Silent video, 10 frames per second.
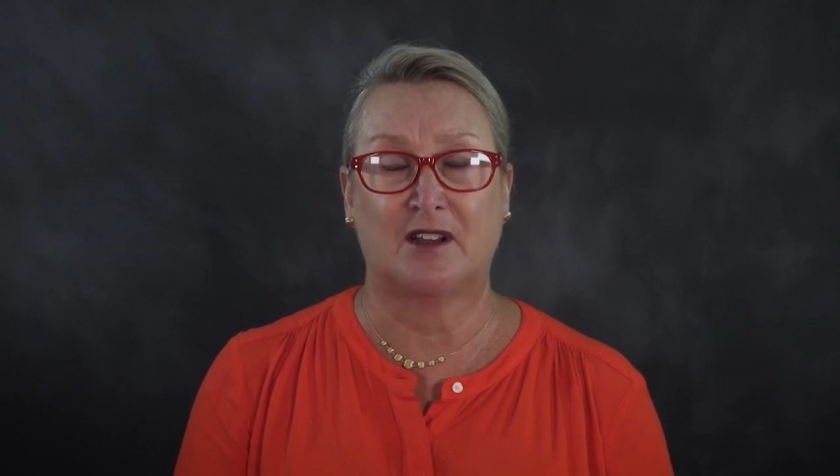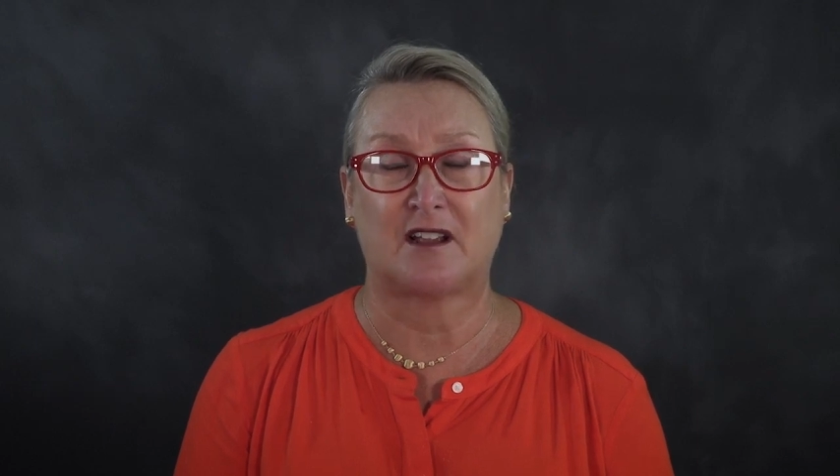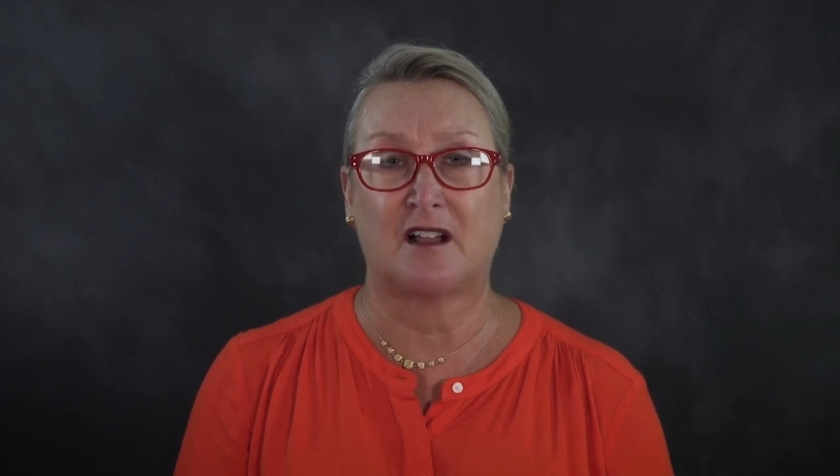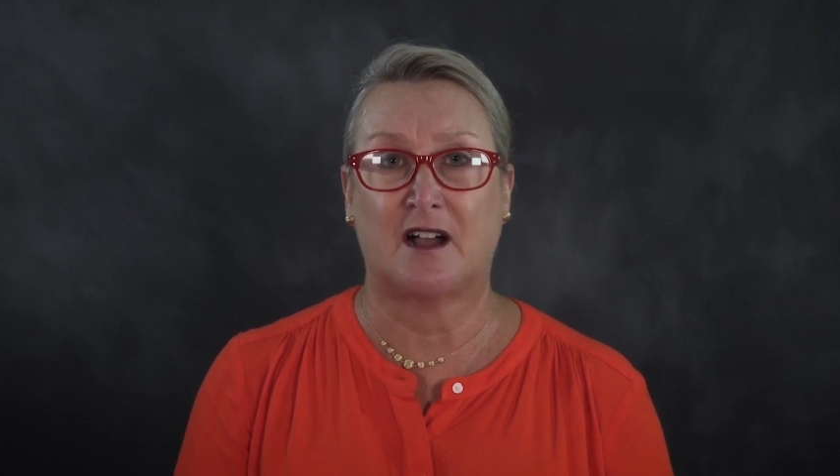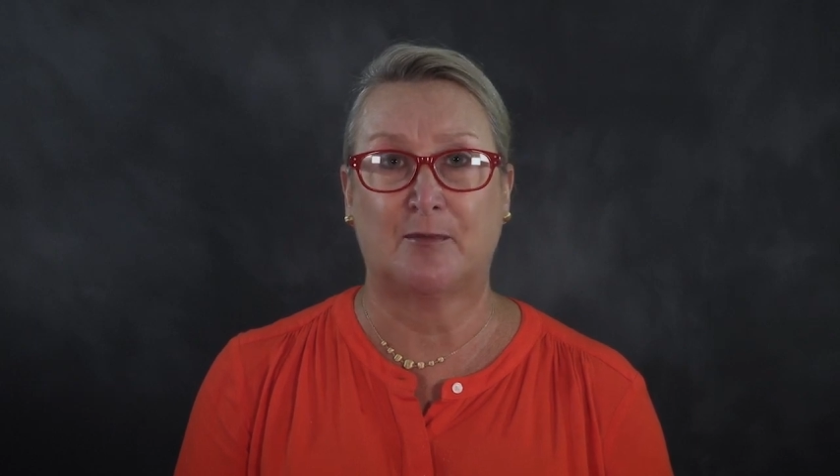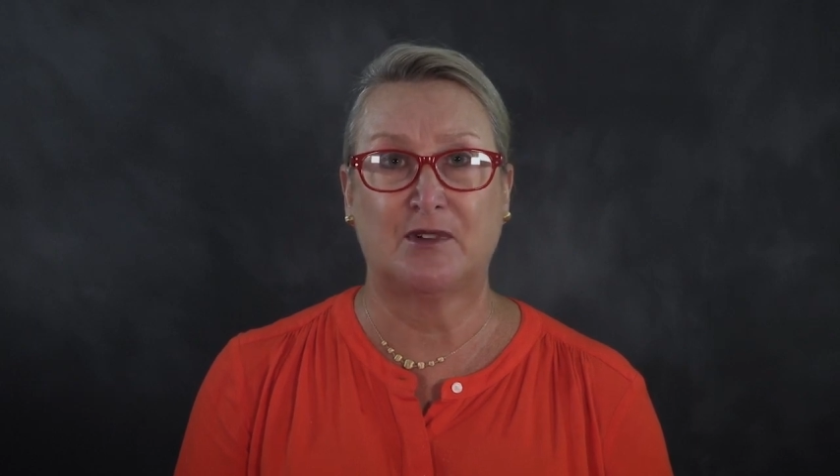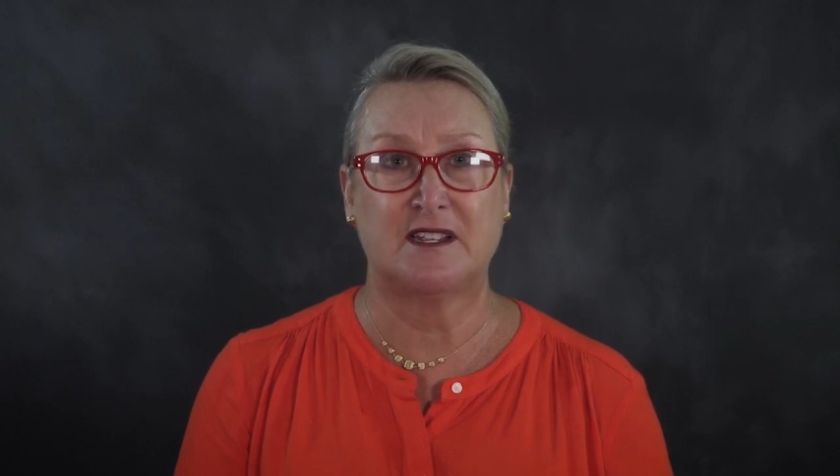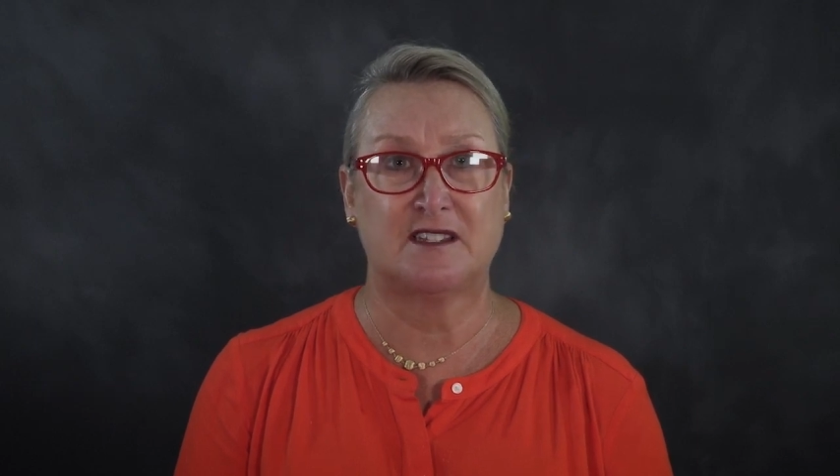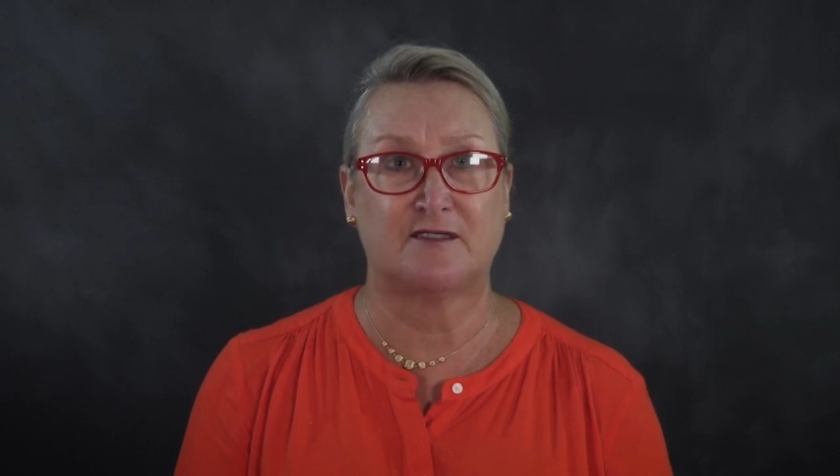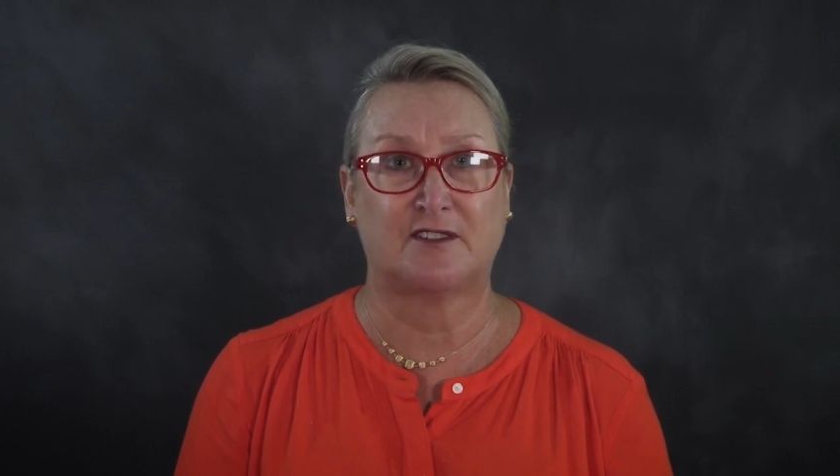on a
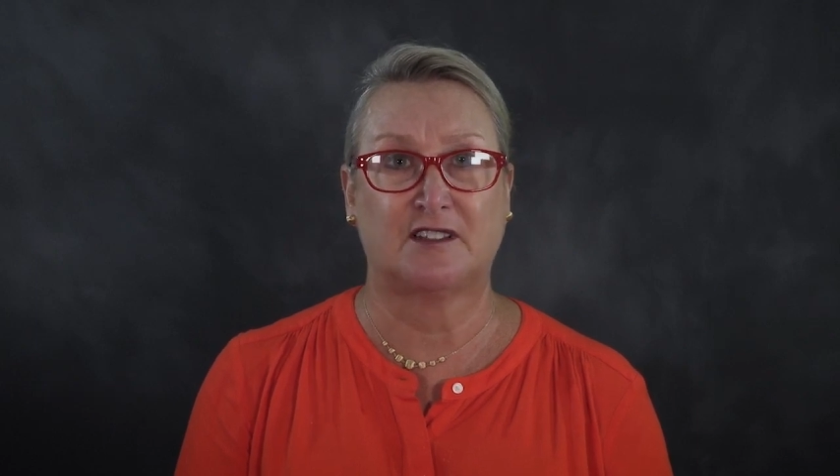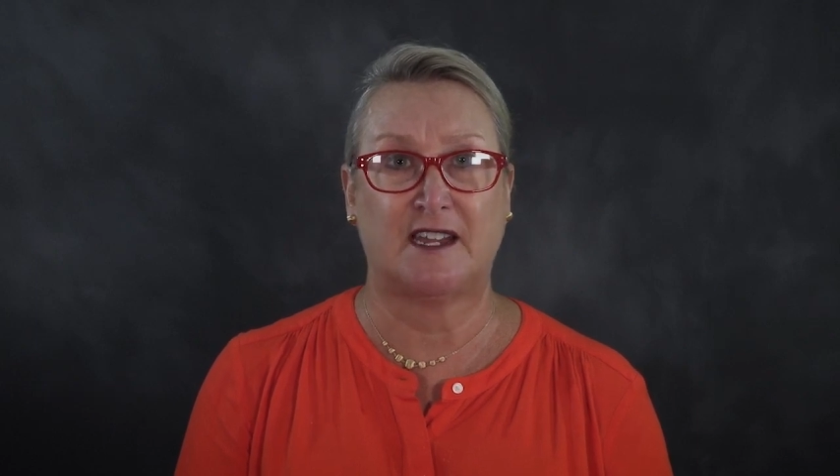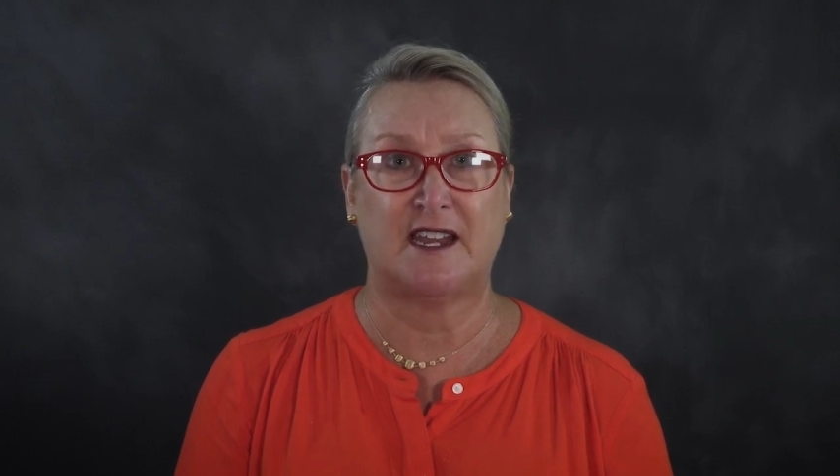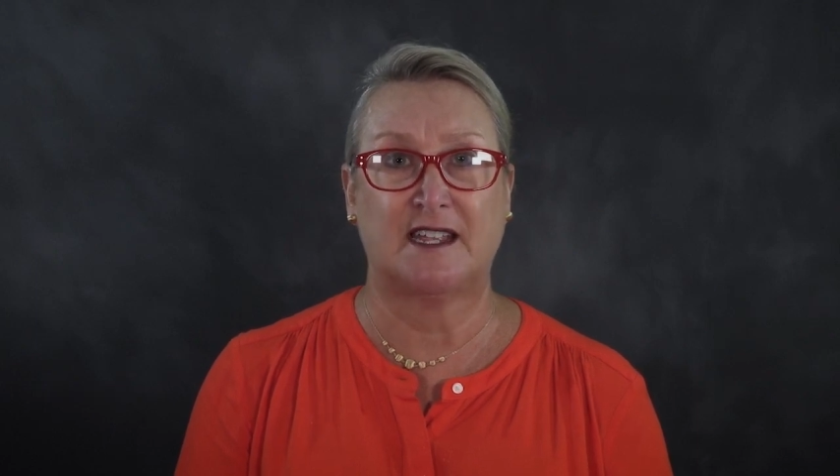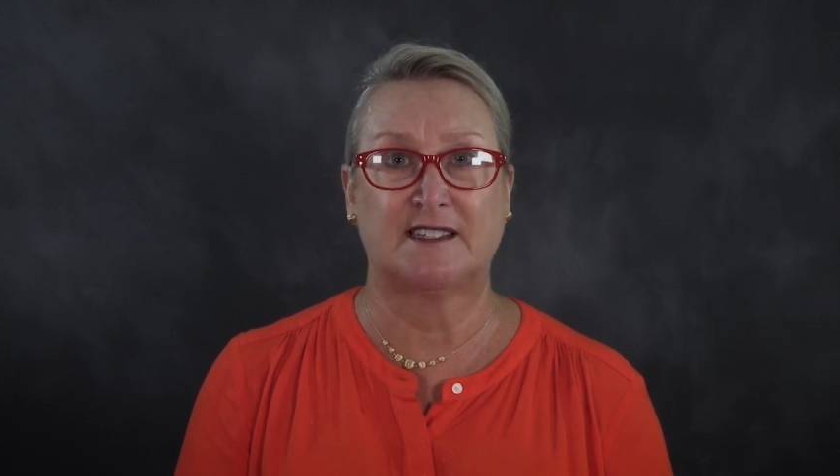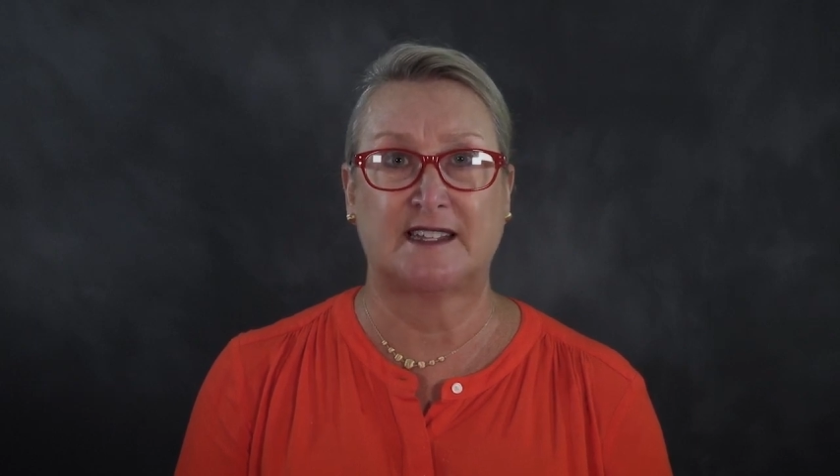comprehensive cleaning and